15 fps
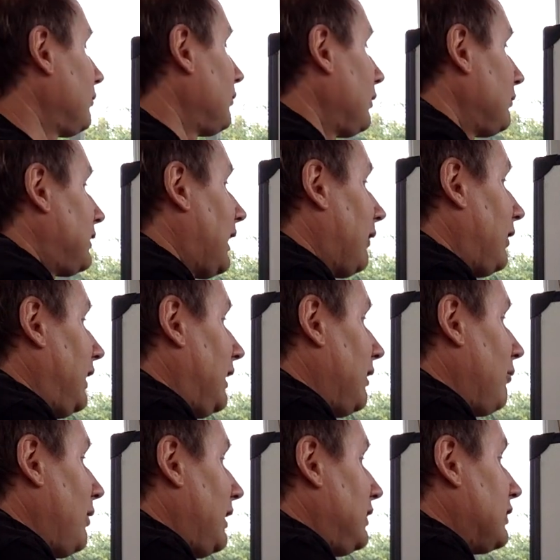down here
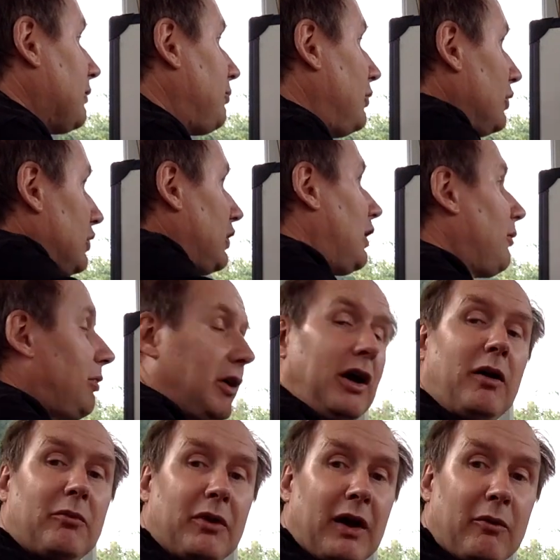wages are pushed up
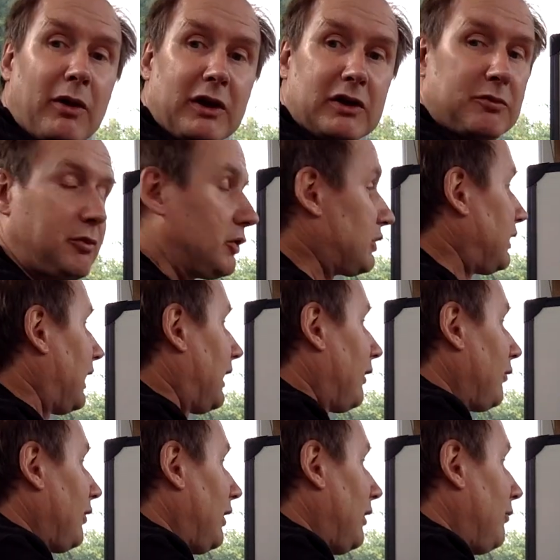there wages are pushed
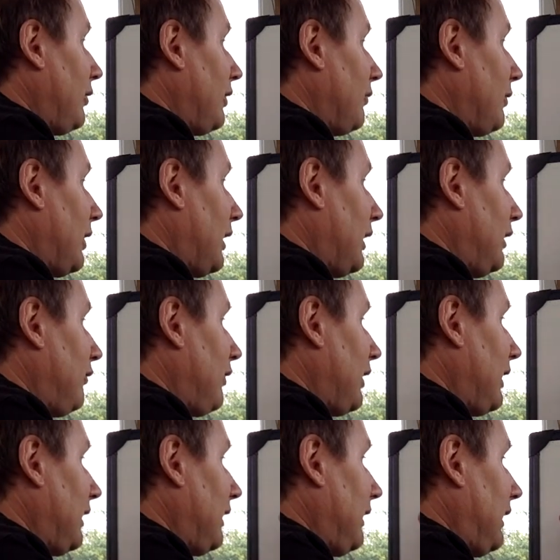down, and we arrive
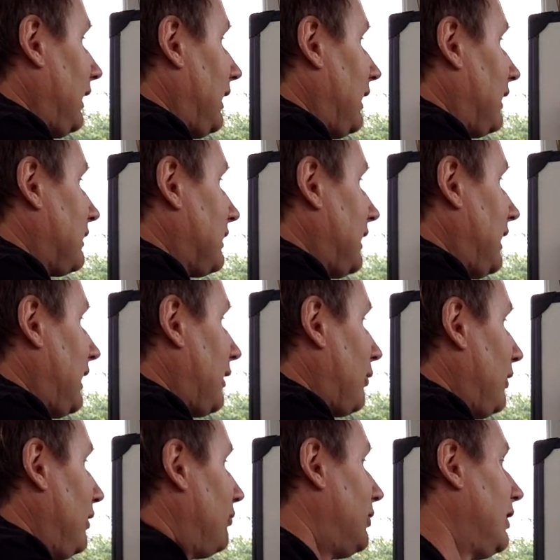at
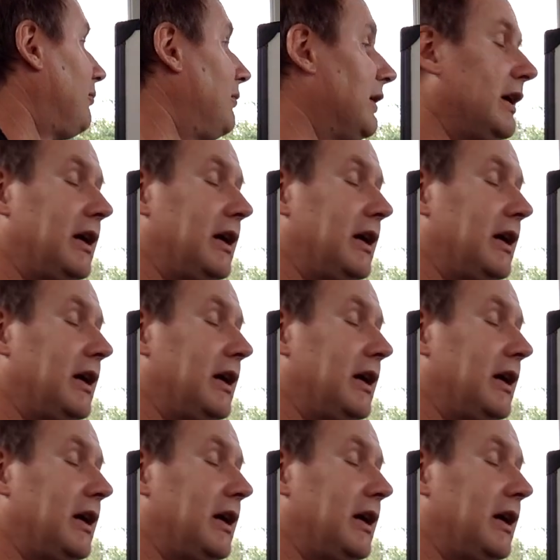equilibrium